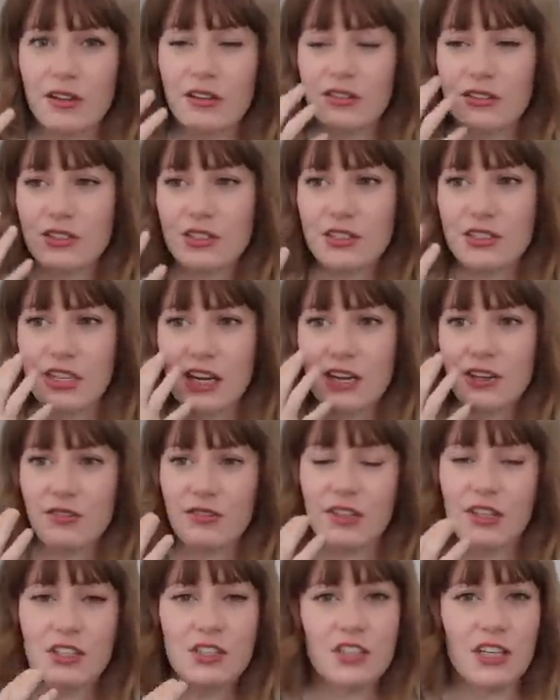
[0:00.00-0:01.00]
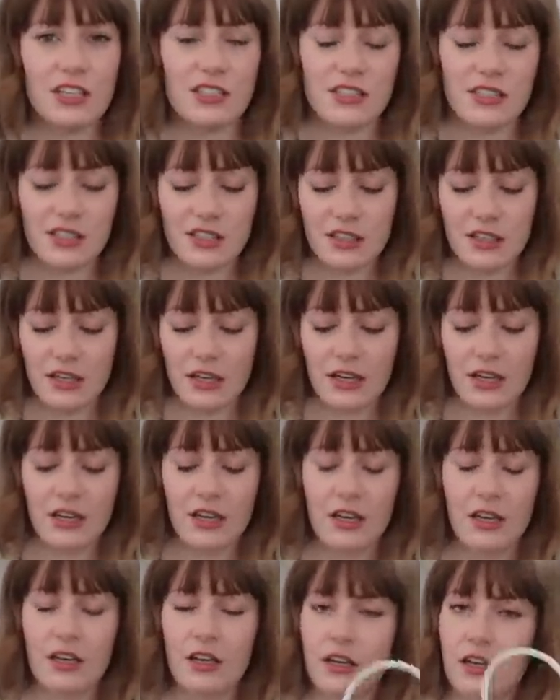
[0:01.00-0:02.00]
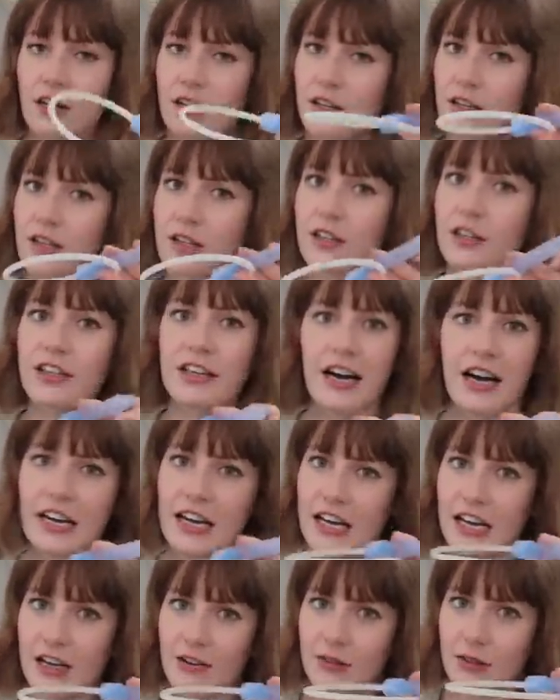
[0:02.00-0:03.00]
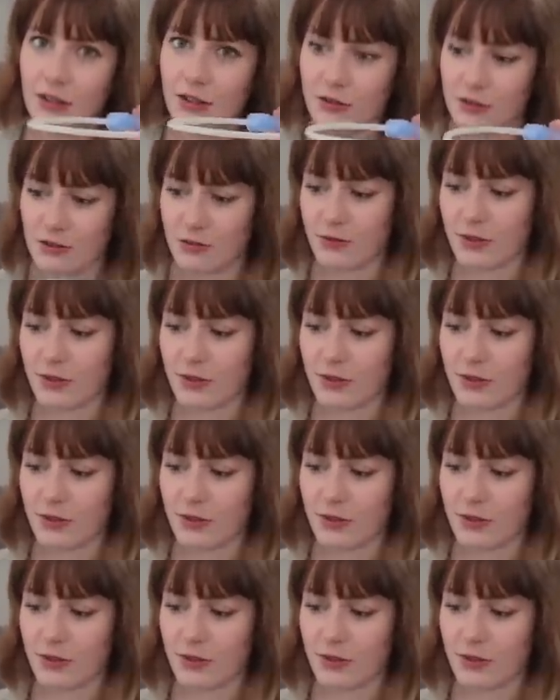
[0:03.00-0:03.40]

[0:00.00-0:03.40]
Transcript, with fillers: and she's kind of congested. You gotta have the nose